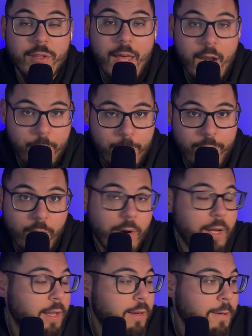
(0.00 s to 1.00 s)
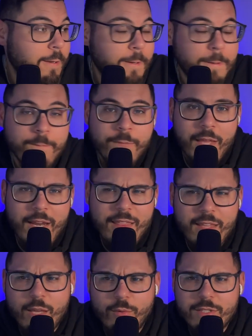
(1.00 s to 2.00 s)
that up beforehand. I didn't
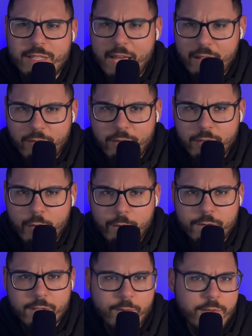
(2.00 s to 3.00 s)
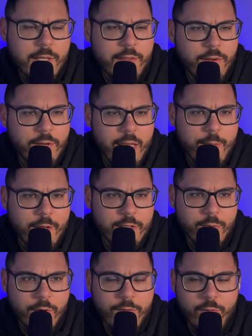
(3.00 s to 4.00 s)
think it was that long ago. For some reason, I thought it came out in
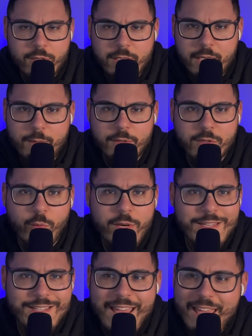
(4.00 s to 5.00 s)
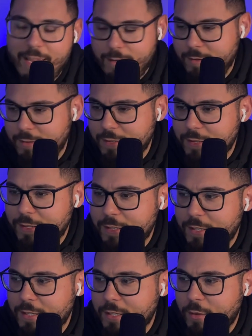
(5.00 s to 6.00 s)
2014, but 2010.
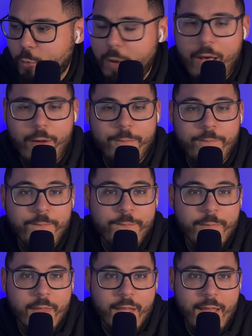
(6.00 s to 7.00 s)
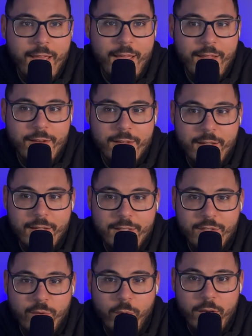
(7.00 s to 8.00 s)
Wow. And
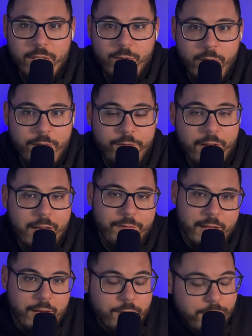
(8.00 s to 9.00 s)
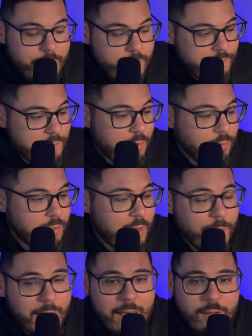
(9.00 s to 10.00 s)
it's 2025 now, and the sequel's
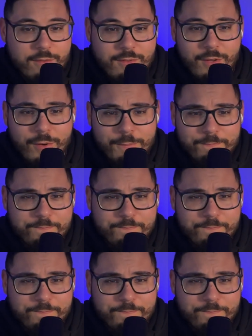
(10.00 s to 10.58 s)
coming out. So